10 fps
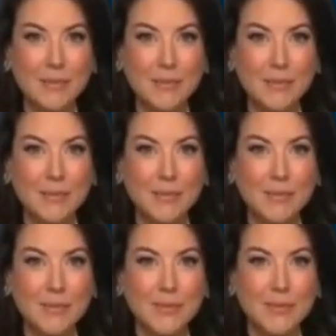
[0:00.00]

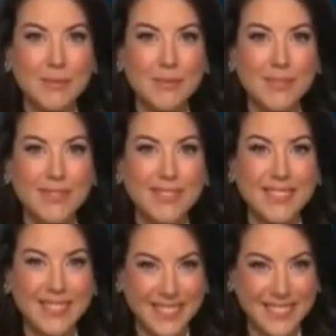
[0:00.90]

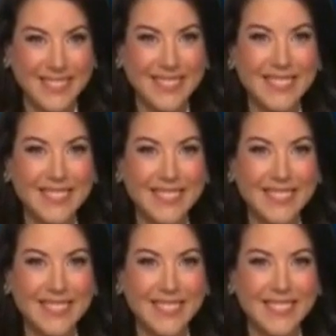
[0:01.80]

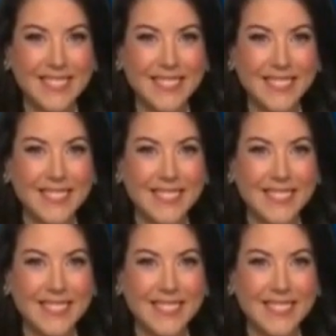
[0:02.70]
This person isn't speaking.